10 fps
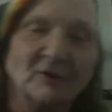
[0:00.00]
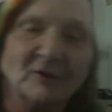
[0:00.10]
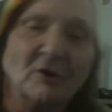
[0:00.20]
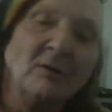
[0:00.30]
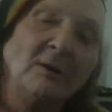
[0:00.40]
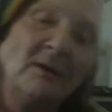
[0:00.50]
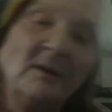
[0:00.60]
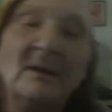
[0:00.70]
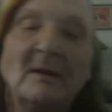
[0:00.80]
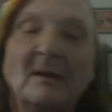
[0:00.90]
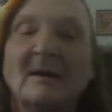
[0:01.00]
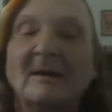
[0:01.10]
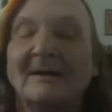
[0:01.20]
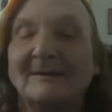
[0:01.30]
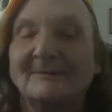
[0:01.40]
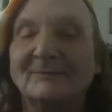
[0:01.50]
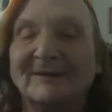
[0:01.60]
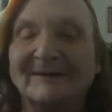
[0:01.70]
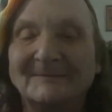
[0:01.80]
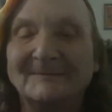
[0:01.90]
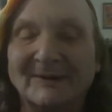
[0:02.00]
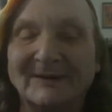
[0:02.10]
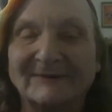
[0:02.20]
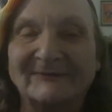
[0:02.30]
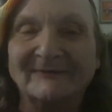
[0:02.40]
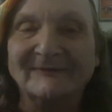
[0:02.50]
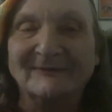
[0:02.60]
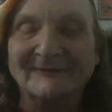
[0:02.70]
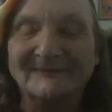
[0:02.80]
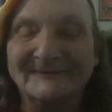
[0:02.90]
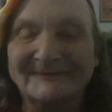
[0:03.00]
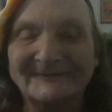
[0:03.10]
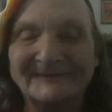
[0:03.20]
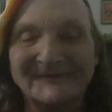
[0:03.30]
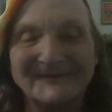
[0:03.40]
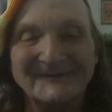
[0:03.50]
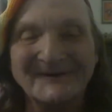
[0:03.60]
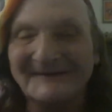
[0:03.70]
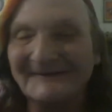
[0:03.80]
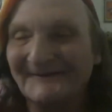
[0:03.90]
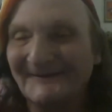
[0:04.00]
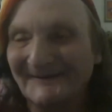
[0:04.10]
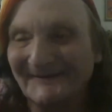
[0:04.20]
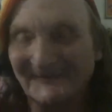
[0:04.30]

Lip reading: it, no. Bring it, Sneasel. Come on,